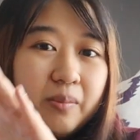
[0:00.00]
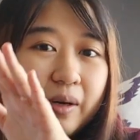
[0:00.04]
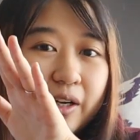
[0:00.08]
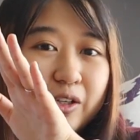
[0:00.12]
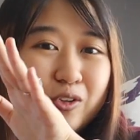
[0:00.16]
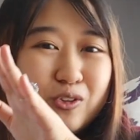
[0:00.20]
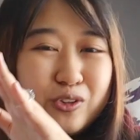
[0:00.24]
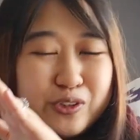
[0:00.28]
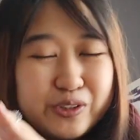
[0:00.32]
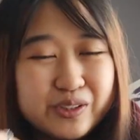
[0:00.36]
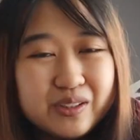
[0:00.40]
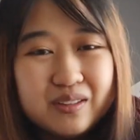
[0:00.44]

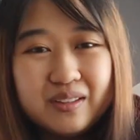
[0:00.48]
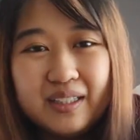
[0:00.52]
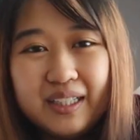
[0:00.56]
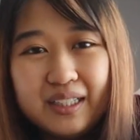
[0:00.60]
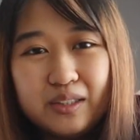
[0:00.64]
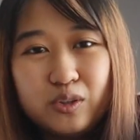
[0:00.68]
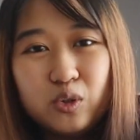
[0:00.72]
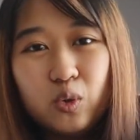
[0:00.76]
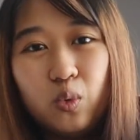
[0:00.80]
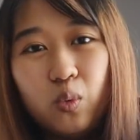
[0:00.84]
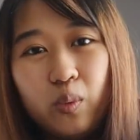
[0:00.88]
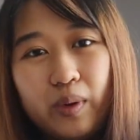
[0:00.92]
but you still
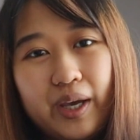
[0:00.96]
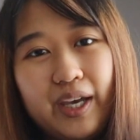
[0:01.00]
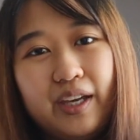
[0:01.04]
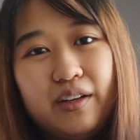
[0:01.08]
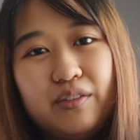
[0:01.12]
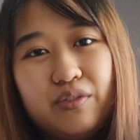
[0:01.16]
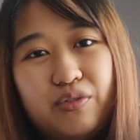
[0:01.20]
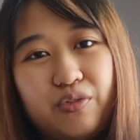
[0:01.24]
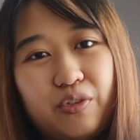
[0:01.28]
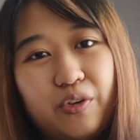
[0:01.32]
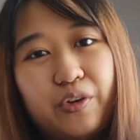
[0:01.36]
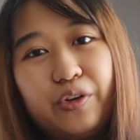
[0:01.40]
need to
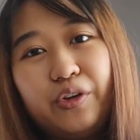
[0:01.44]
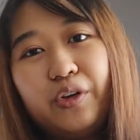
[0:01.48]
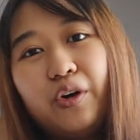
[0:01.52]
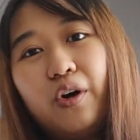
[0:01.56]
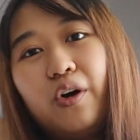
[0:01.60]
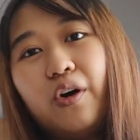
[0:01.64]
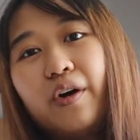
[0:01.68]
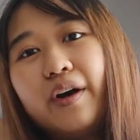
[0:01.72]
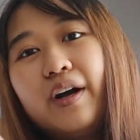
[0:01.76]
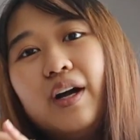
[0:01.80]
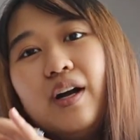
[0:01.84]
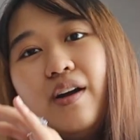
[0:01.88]
wait for
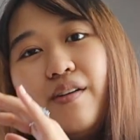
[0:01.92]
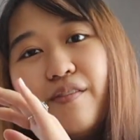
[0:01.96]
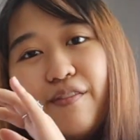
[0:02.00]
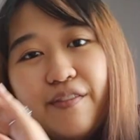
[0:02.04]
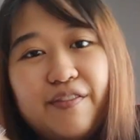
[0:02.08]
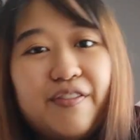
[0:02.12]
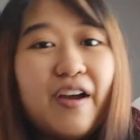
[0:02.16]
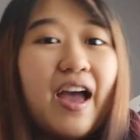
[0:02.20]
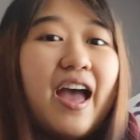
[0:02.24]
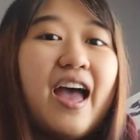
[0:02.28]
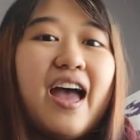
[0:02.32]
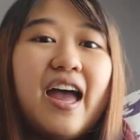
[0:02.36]
your
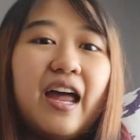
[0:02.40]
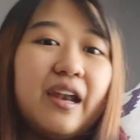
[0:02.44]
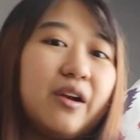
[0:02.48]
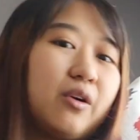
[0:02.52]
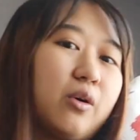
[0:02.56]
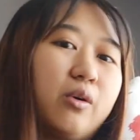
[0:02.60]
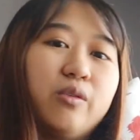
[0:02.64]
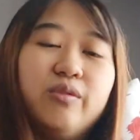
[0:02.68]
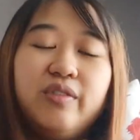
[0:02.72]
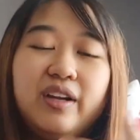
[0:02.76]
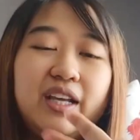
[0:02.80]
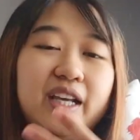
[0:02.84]

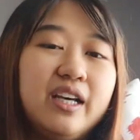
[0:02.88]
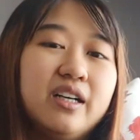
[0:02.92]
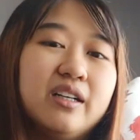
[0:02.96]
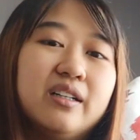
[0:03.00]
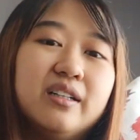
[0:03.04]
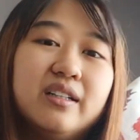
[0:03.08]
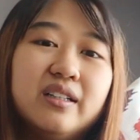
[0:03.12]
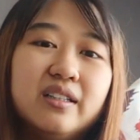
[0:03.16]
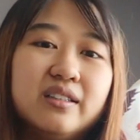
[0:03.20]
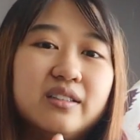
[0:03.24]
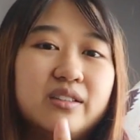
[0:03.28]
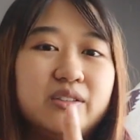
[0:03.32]
van or
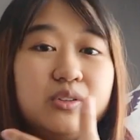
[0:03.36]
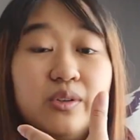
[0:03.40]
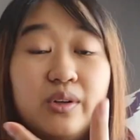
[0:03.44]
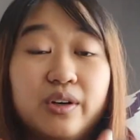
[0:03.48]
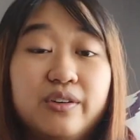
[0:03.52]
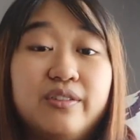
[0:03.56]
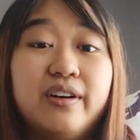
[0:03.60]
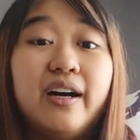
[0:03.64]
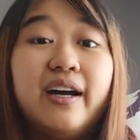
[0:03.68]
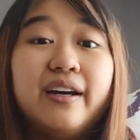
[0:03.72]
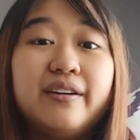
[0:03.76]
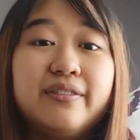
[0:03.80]
vehicle
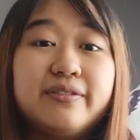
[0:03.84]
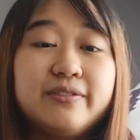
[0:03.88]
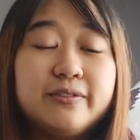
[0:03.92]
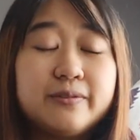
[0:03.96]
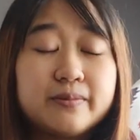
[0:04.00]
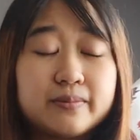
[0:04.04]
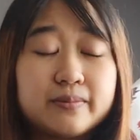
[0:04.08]
to arrive.